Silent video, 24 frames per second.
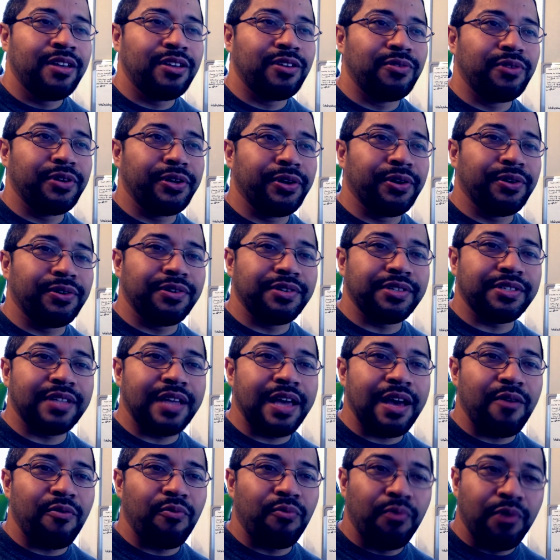You need to
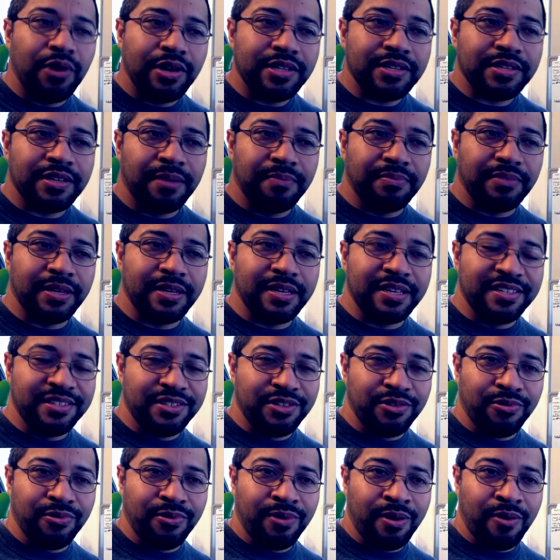understand what something is
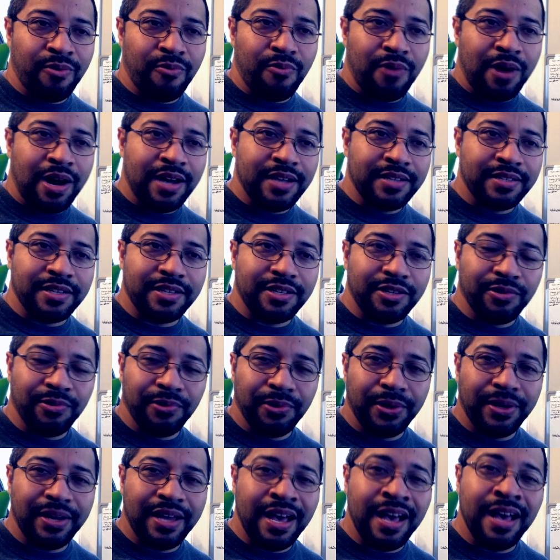doing, why is it
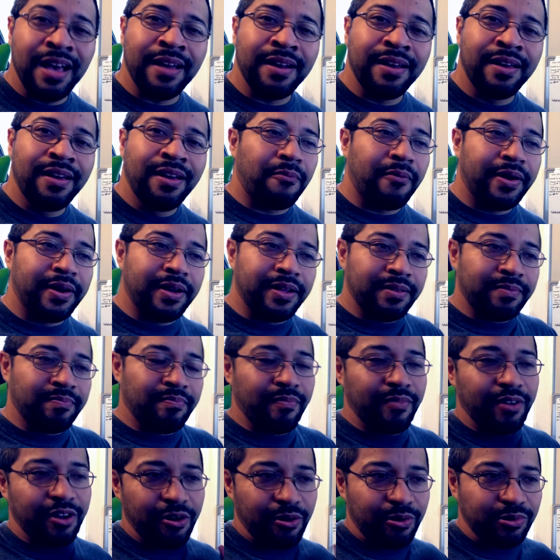doing that, when it
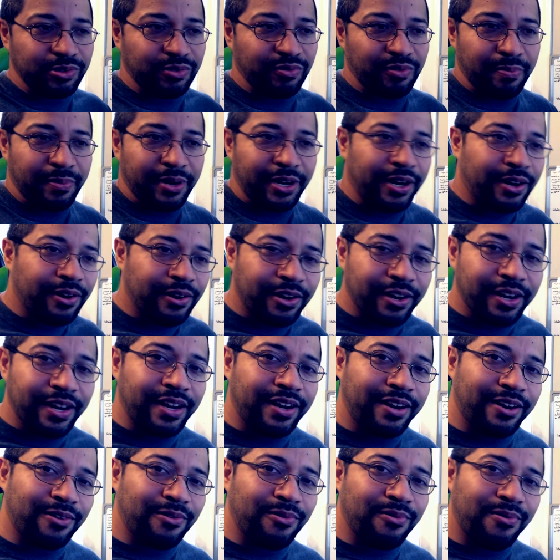goes from here to
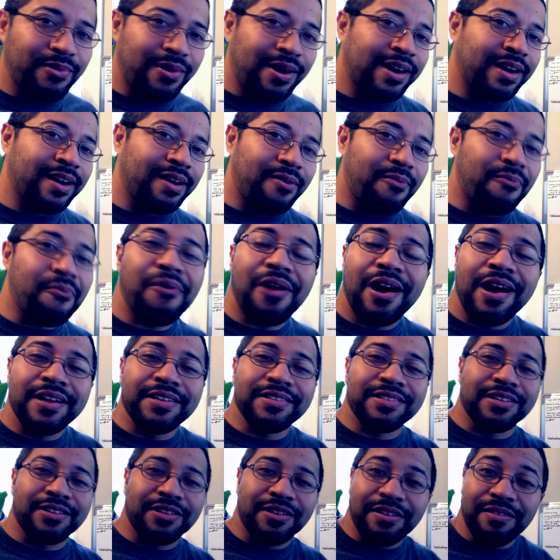here, why, why
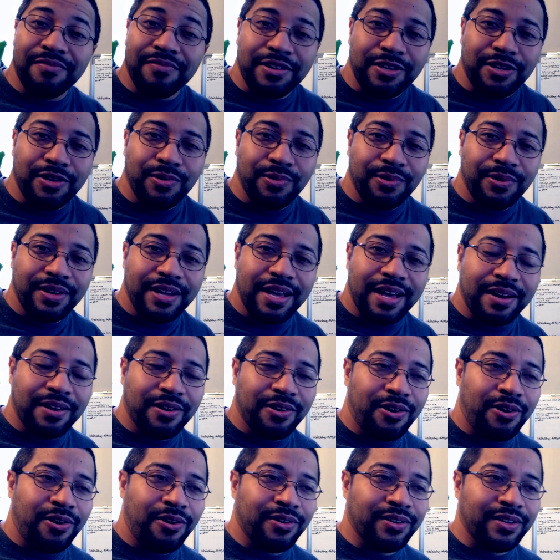is it even doing that at
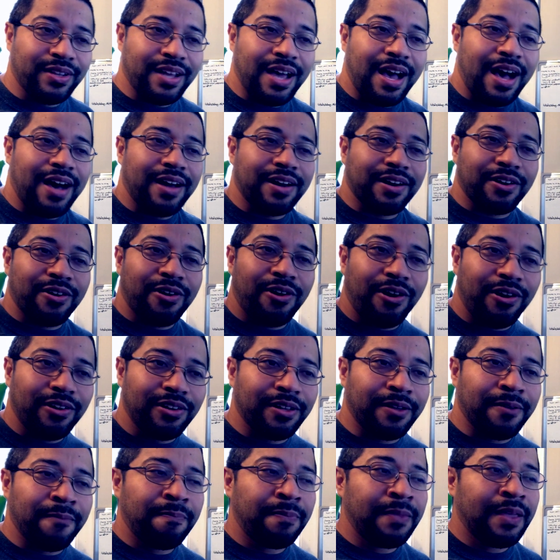all, and how to
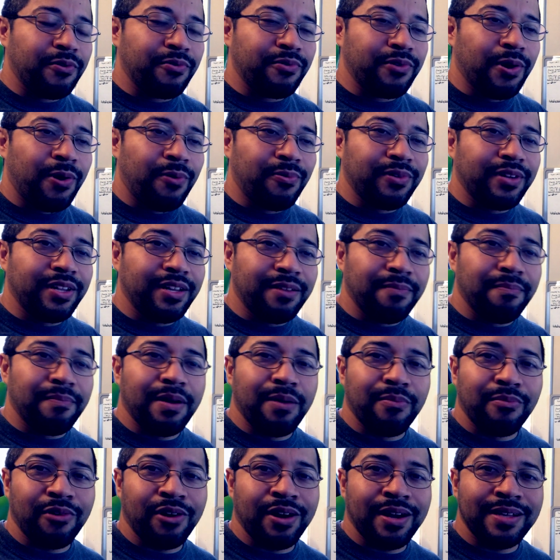call it. You don't need to
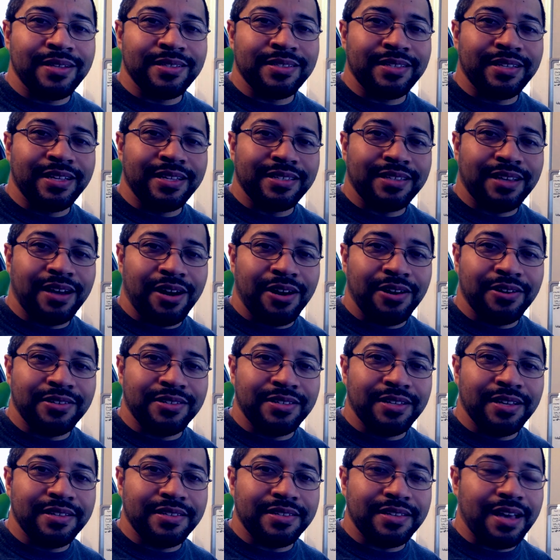memorize the entire
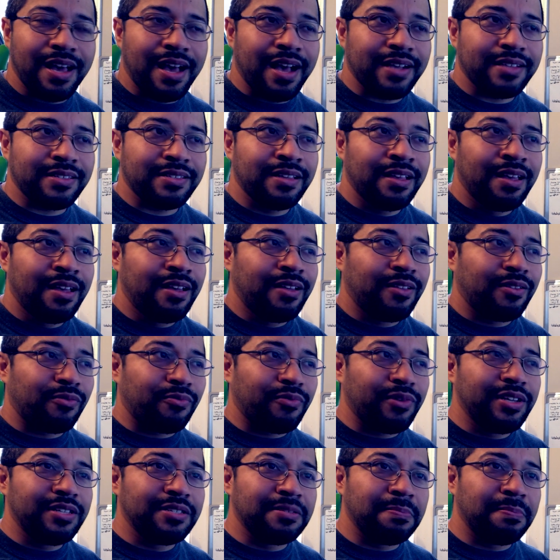syntax. The
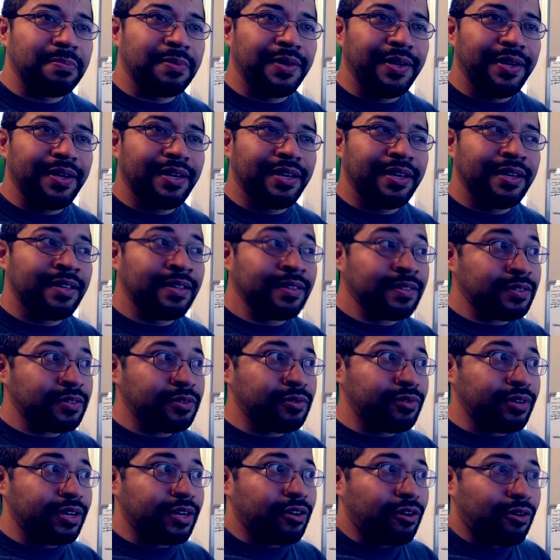reason being is
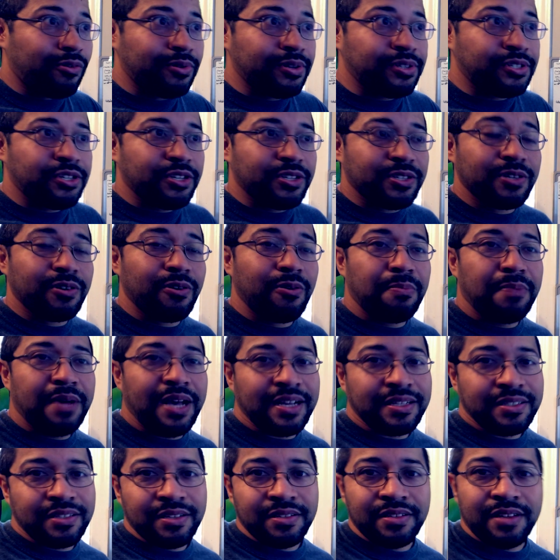you can always just go
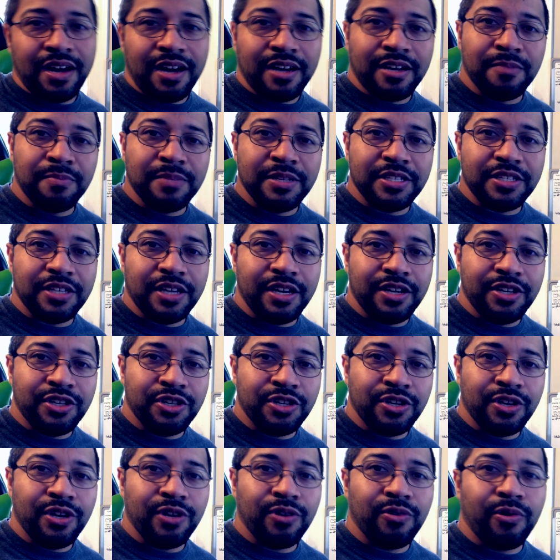back to the
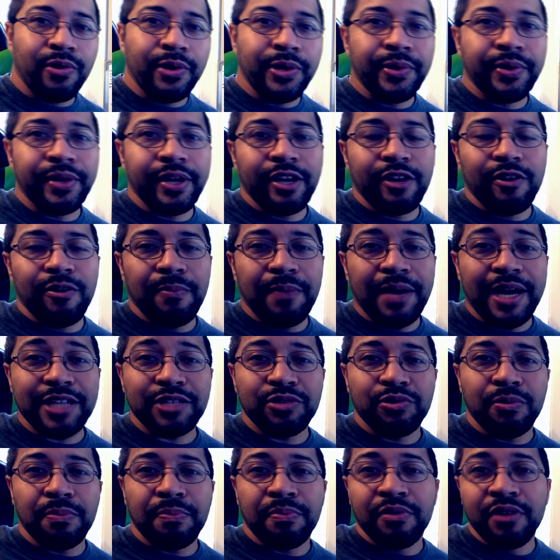documentation or you can go back
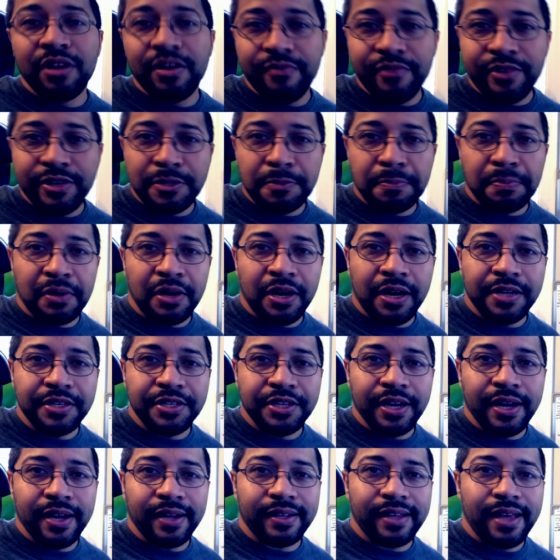to a previous
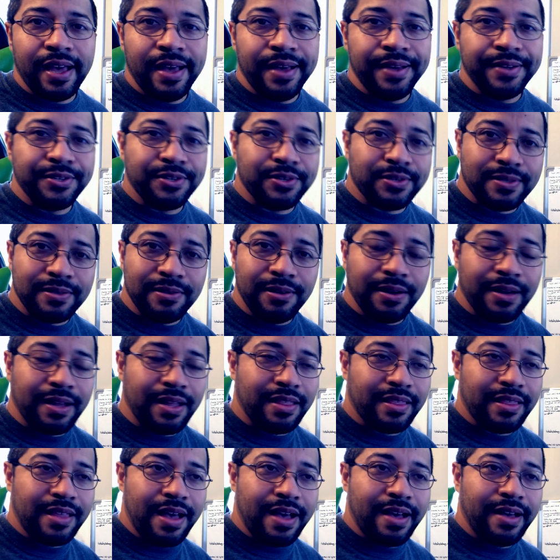project and just look
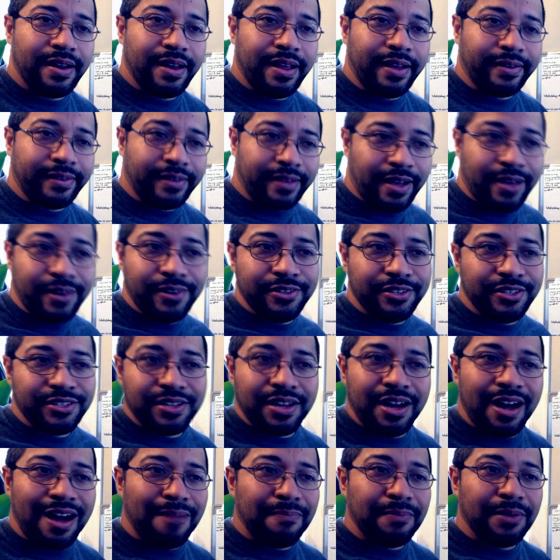at that and kind of
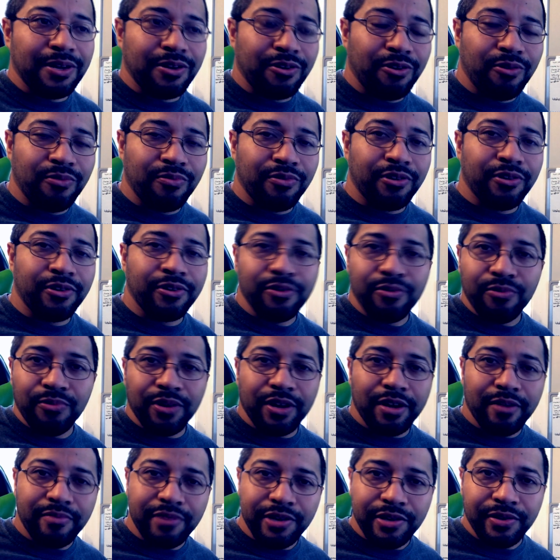just copy it over and do
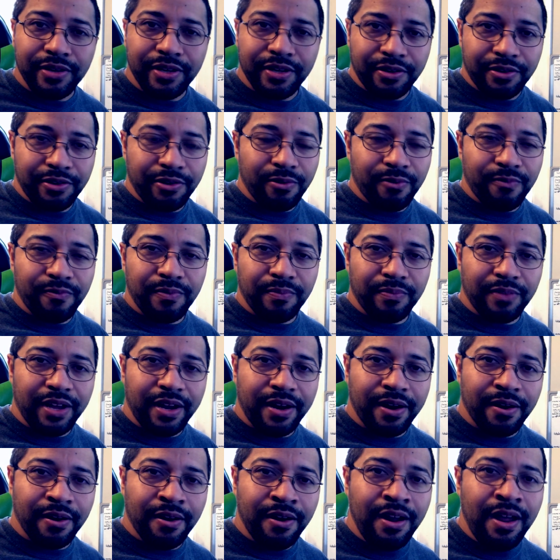whatever you need to do from
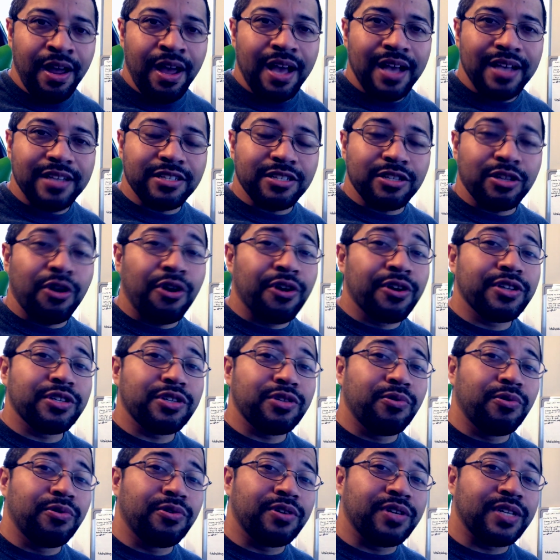there. As long as
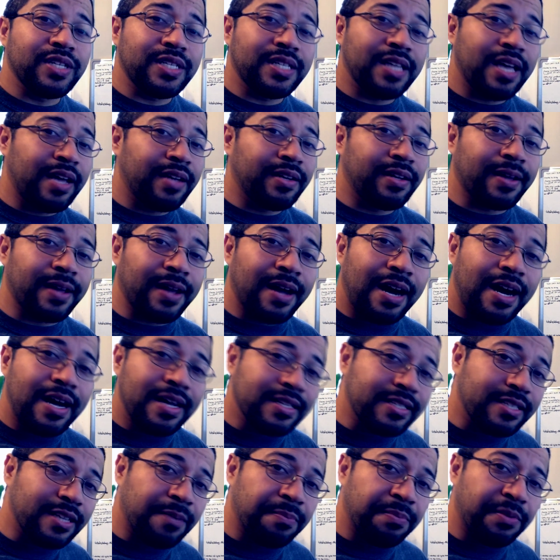you understand the
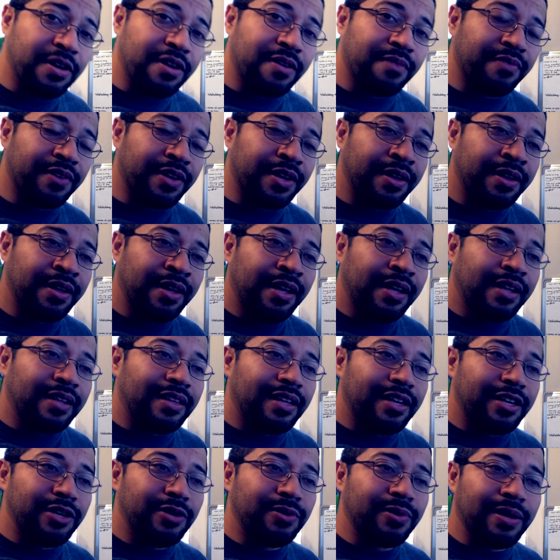concept of it,
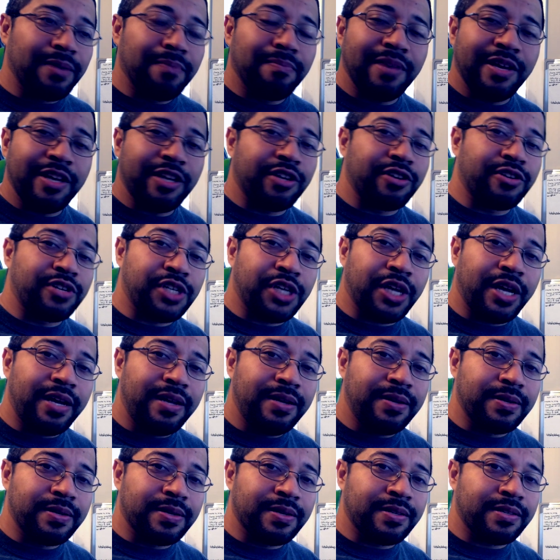then you can make your
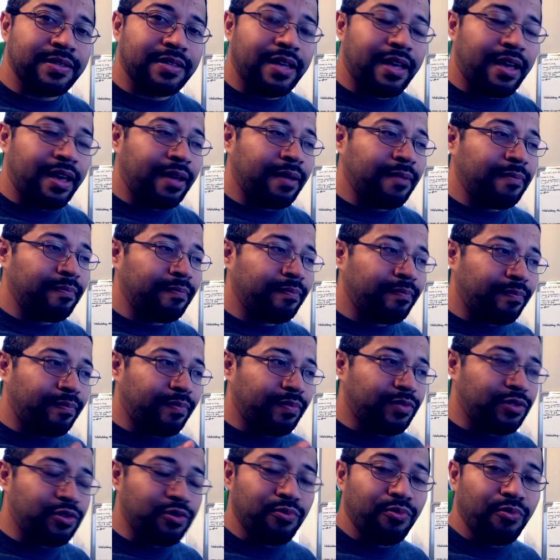changes
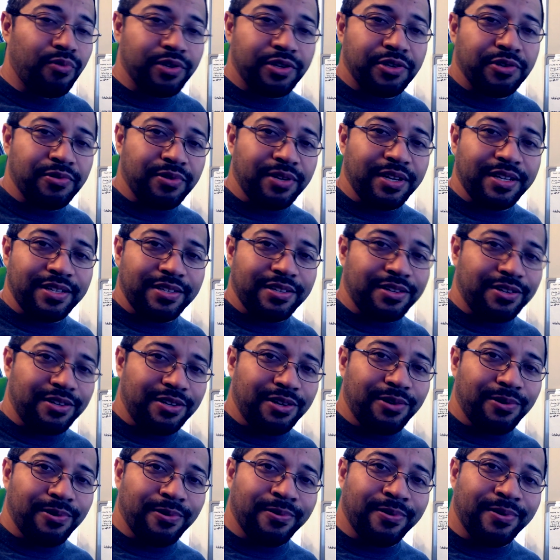and do what you need to
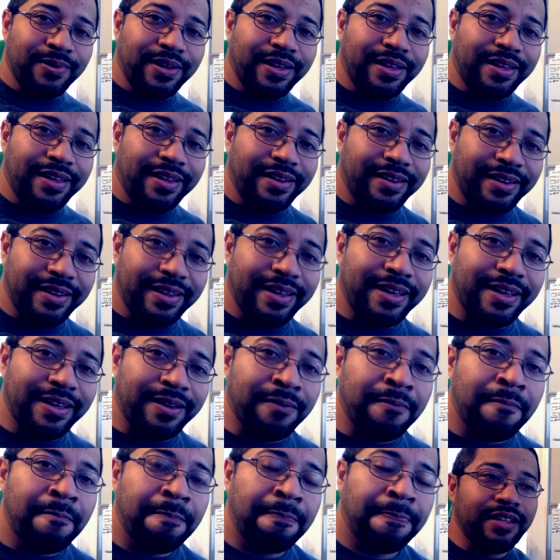do in the
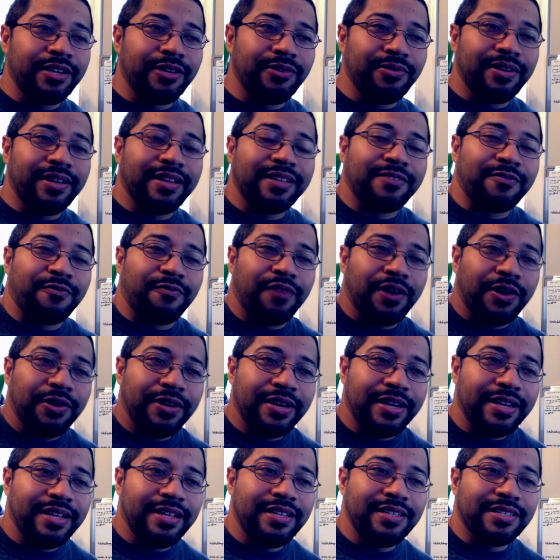end. You, it's
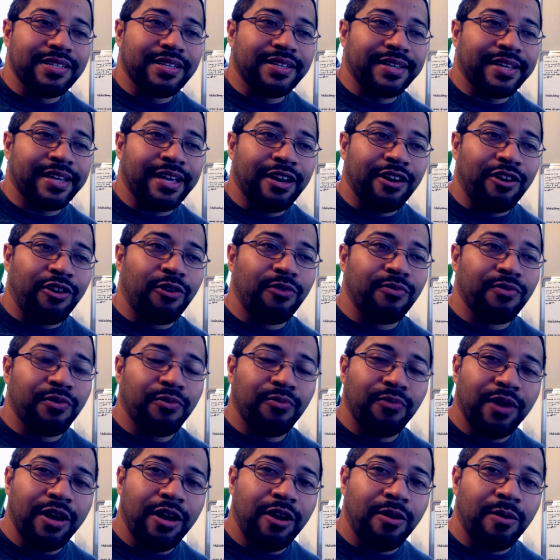very easy to get
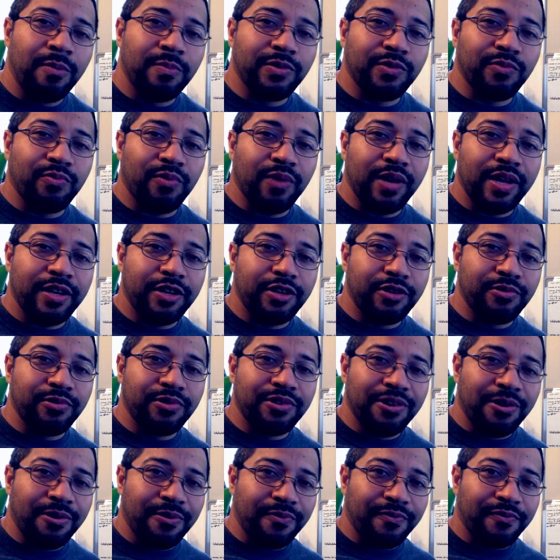overwhelmed when you
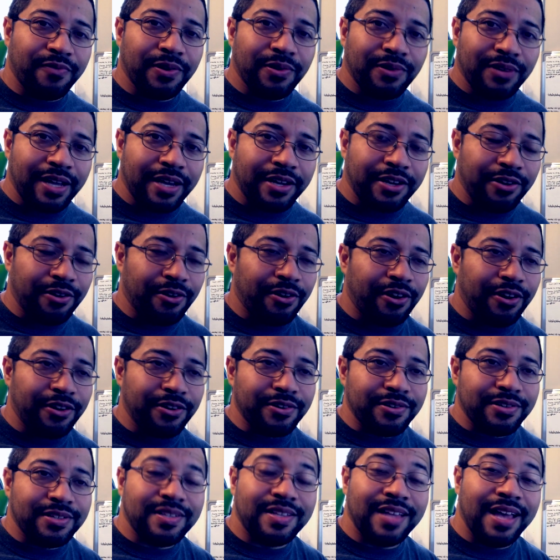don't feel like you're
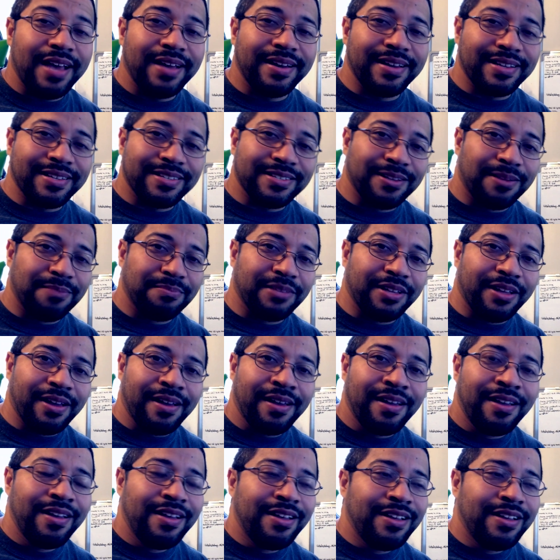understanding something.